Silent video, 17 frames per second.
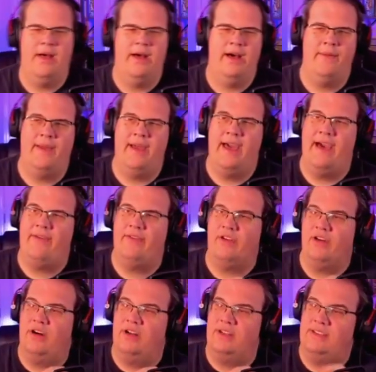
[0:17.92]
Um, I have
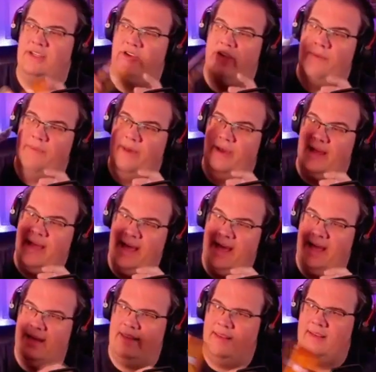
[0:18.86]
the cards here in my
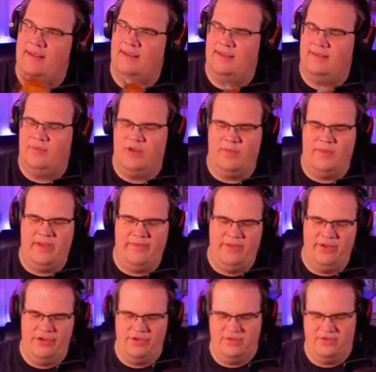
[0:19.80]
hand. This is one of my
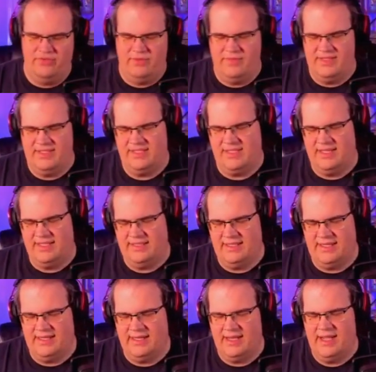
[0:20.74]
videos from
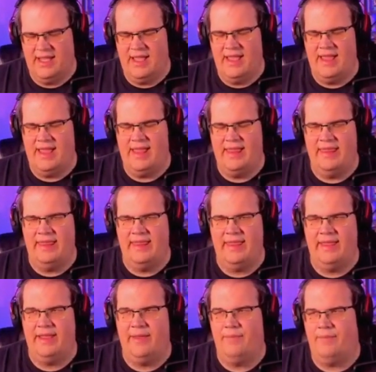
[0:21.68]
discussing
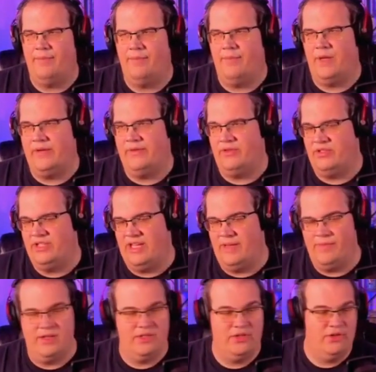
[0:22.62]
the Marvel
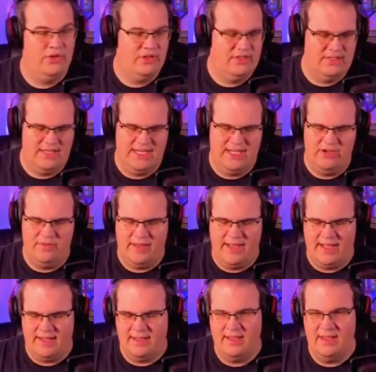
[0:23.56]
Champions Hood Scenario
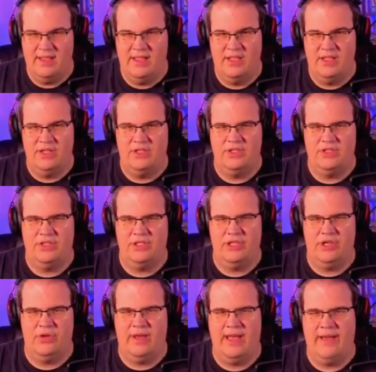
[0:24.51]
pack.
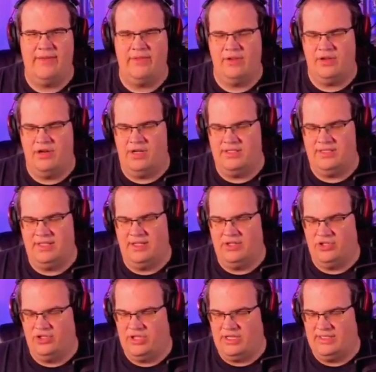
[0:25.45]
So I have the cards
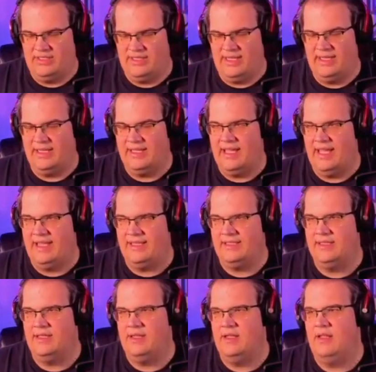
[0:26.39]
here just in
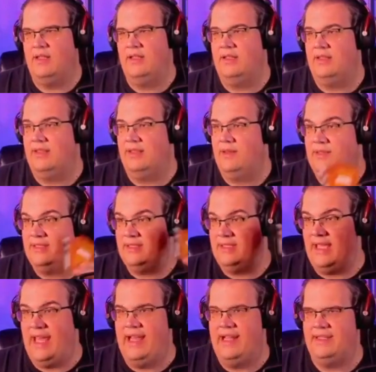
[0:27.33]
case the
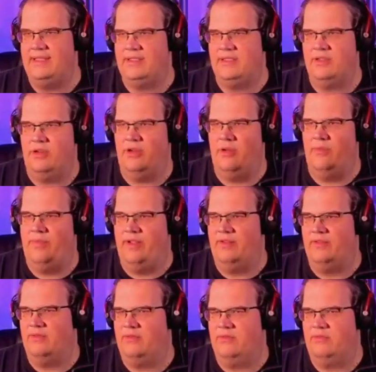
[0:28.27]
scans are a
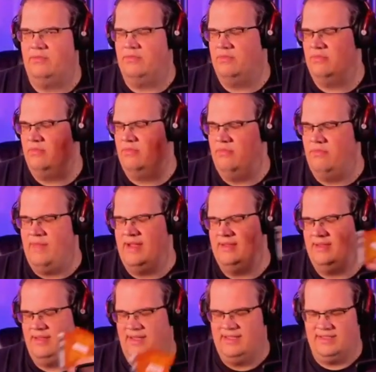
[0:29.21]
bit
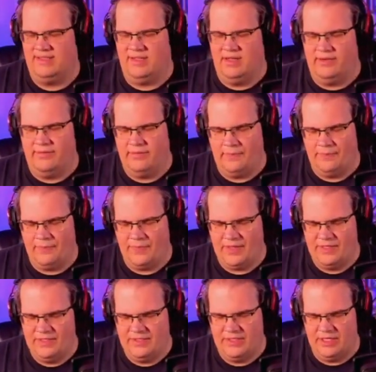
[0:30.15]
messy and scuffed.
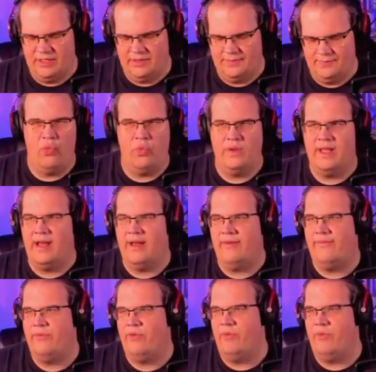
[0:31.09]
So we have